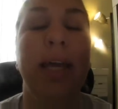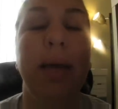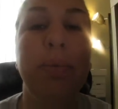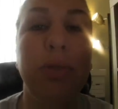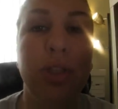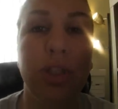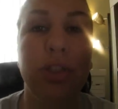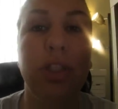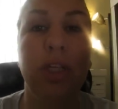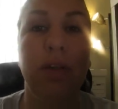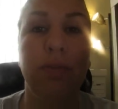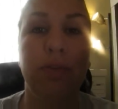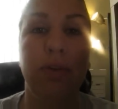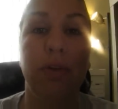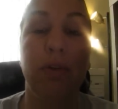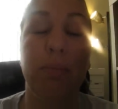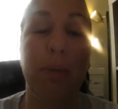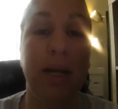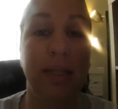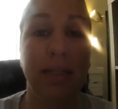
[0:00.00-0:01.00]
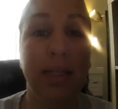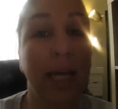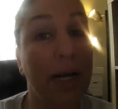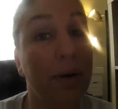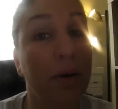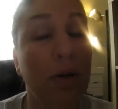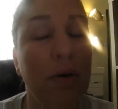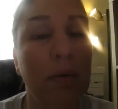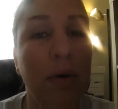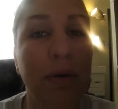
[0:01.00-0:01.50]
kept searching for
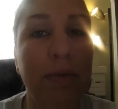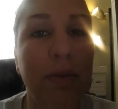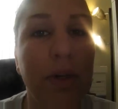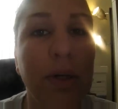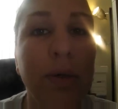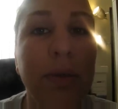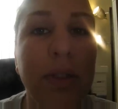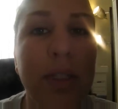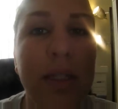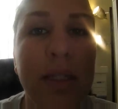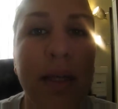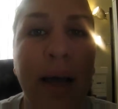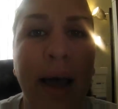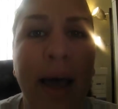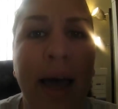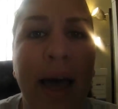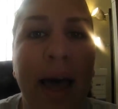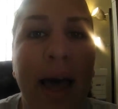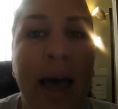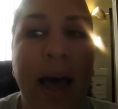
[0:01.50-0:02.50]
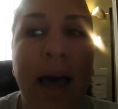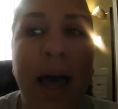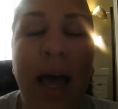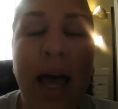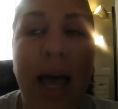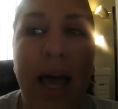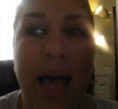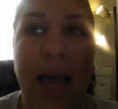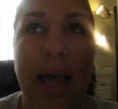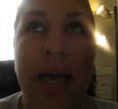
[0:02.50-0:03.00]
mascara reviews,
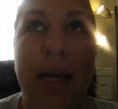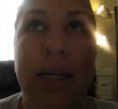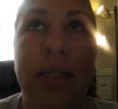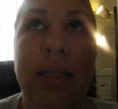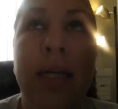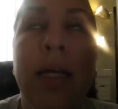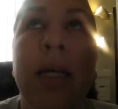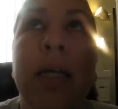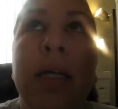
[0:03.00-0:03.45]
and